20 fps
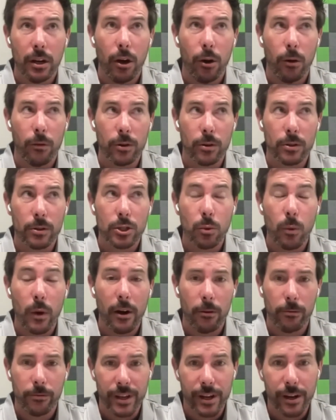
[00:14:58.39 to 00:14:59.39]
over
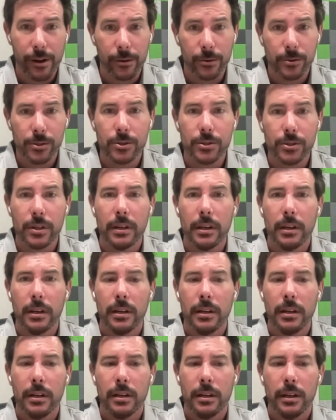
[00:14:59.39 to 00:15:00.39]
twelve years,
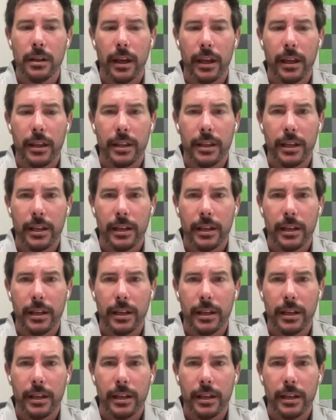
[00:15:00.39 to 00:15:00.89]
and